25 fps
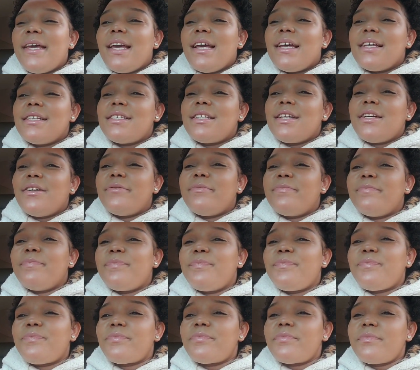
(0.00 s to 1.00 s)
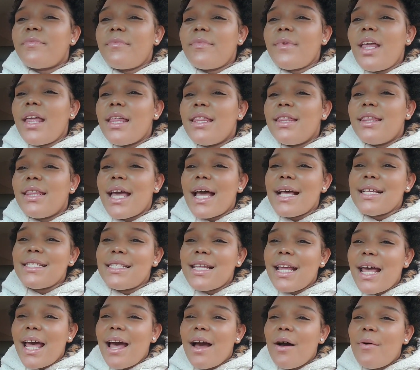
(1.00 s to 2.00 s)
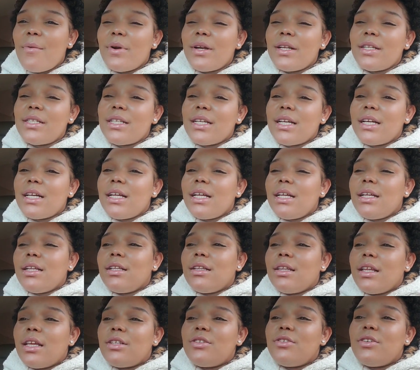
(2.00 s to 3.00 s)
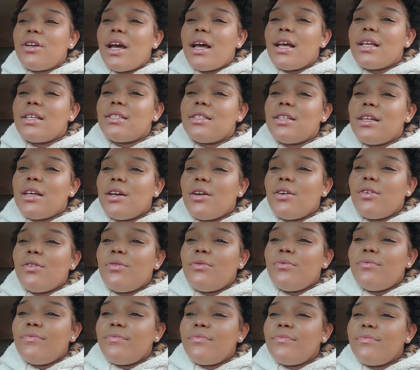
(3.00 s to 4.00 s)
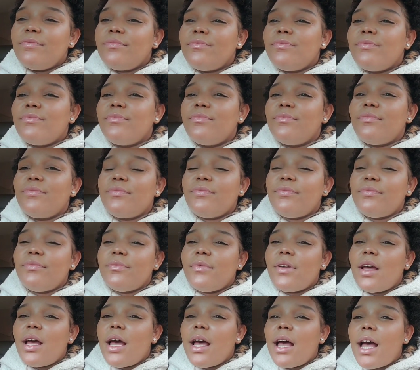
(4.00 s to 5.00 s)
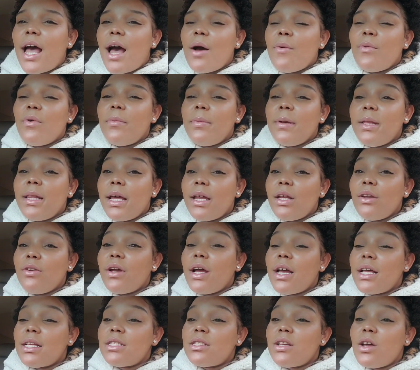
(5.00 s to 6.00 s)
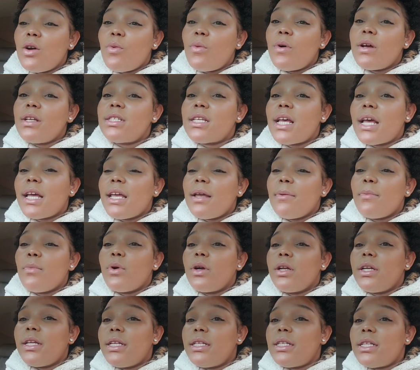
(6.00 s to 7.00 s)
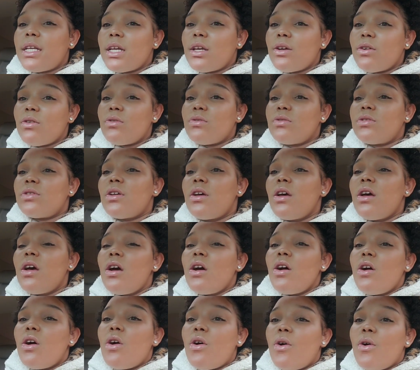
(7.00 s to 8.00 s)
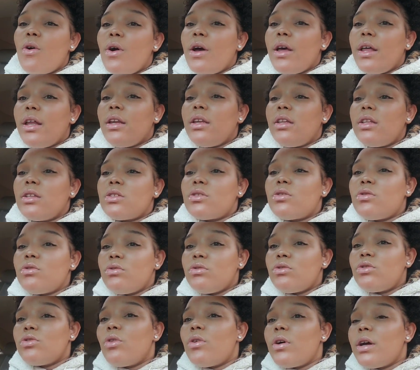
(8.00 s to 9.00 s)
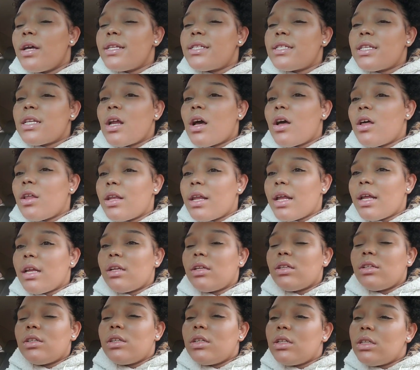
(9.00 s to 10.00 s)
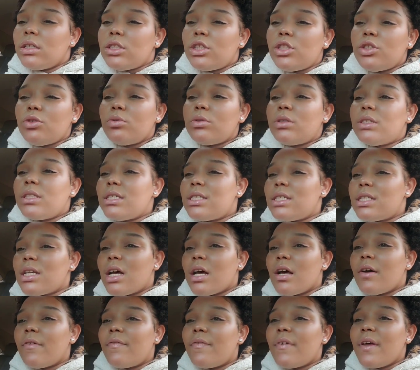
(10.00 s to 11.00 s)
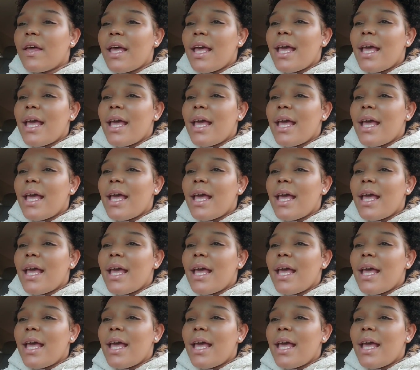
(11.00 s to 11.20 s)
but yeah, so that's that. I wanted to let you guys know. I will be letting you guys know once I get more details on the school choice and all that good juicy stuff.